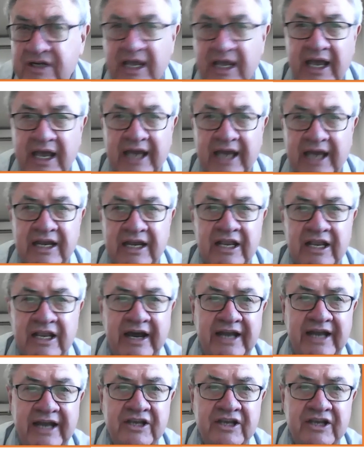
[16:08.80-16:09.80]
and it
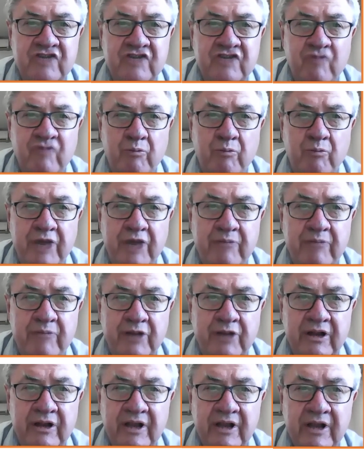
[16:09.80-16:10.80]
caters for
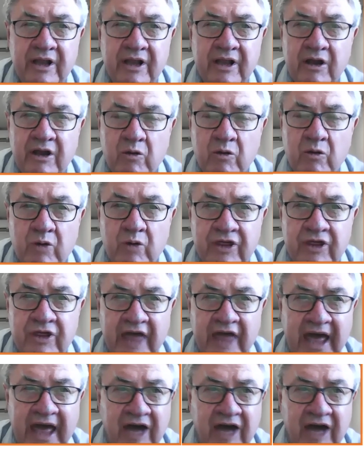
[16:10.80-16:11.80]
people
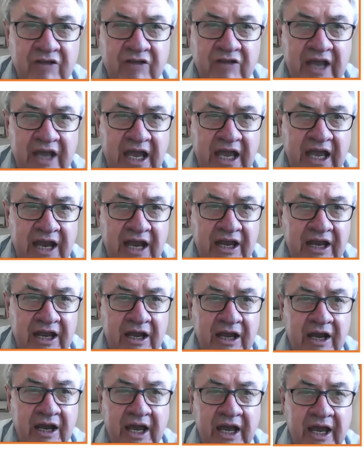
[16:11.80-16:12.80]
without
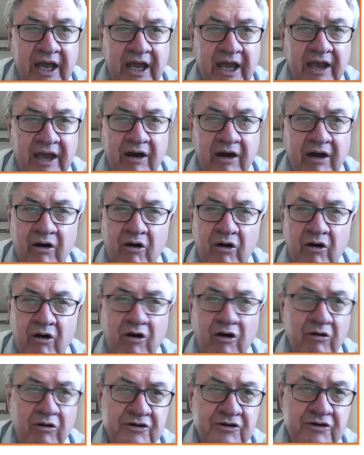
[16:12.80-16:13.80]
any care
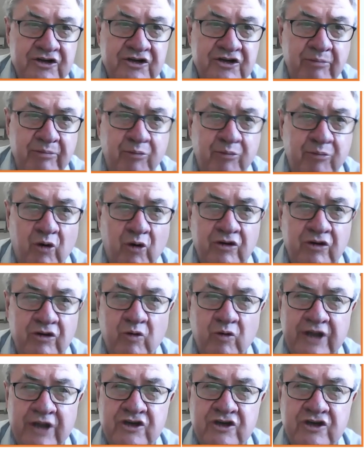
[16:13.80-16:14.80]
or support
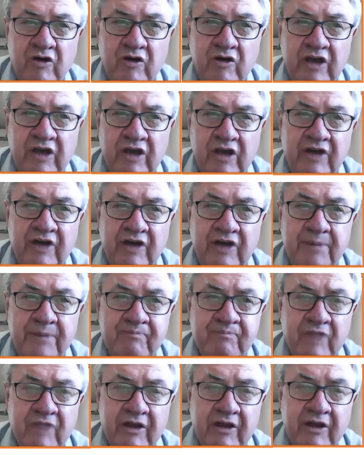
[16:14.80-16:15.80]
whatsoever.
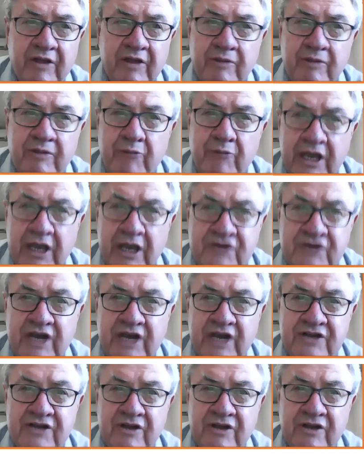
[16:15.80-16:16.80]
The
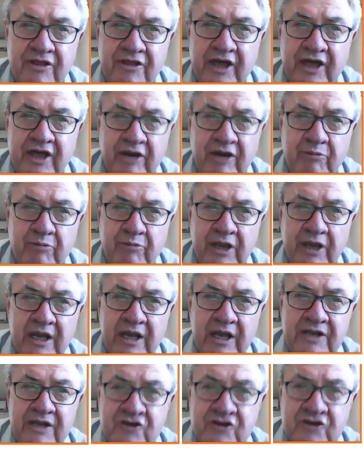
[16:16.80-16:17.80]
essential therapy,
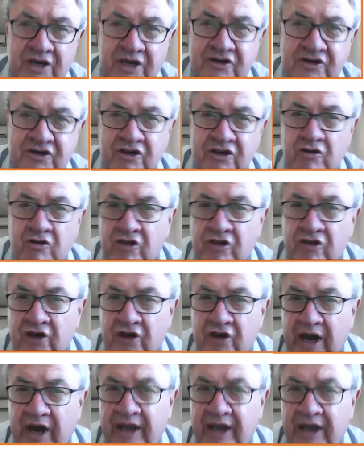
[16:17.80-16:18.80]
just to
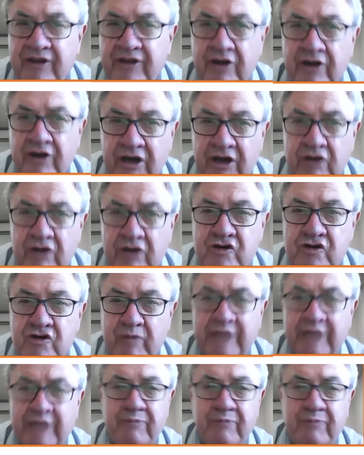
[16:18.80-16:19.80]
try and reduce
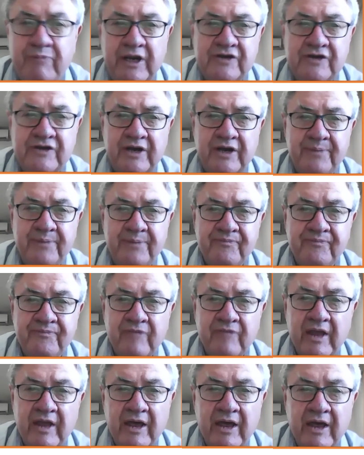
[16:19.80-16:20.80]
blood pressure.
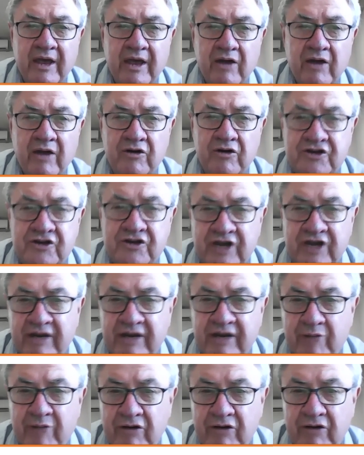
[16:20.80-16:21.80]
Consider
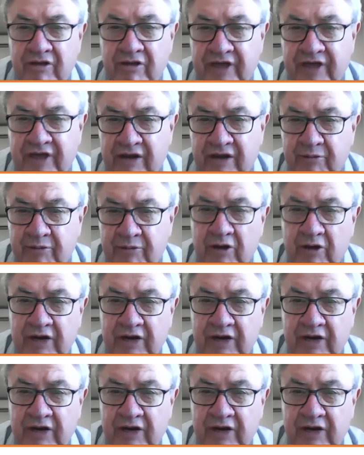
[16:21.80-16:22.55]
monotherapy, already